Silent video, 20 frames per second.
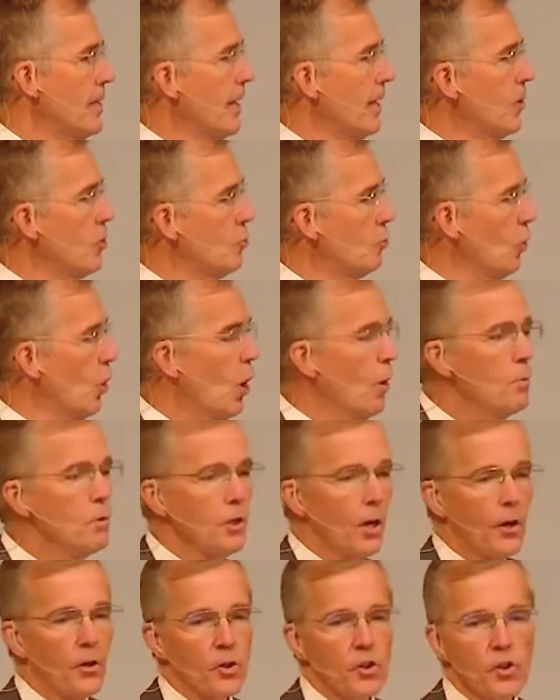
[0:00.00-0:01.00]
is that his
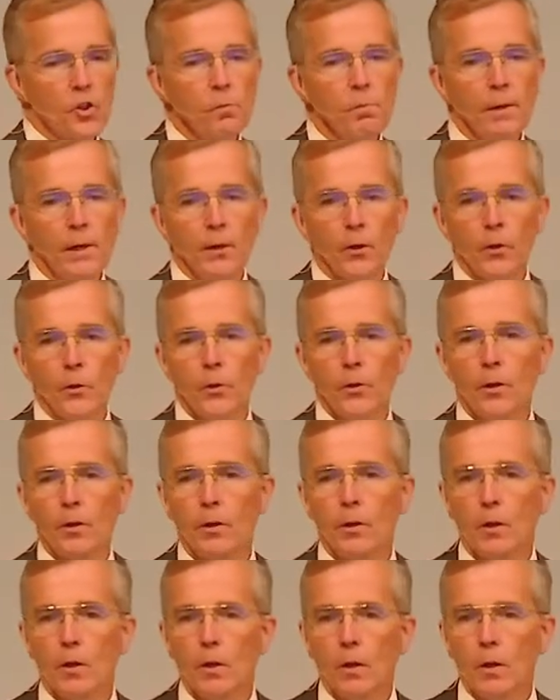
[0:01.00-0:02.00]
robes are
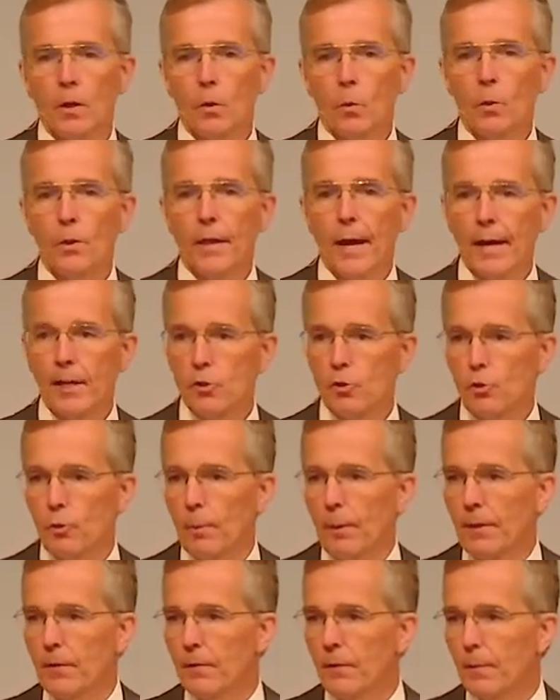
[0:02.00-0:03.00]
smeared with
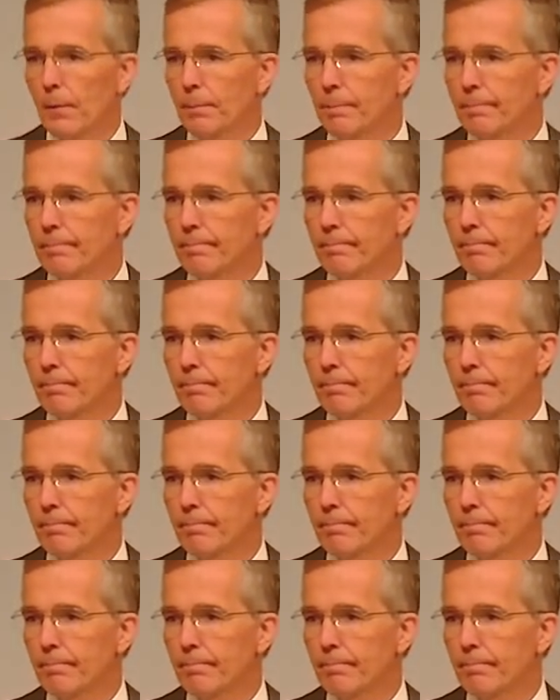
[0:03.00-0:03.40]
excrement.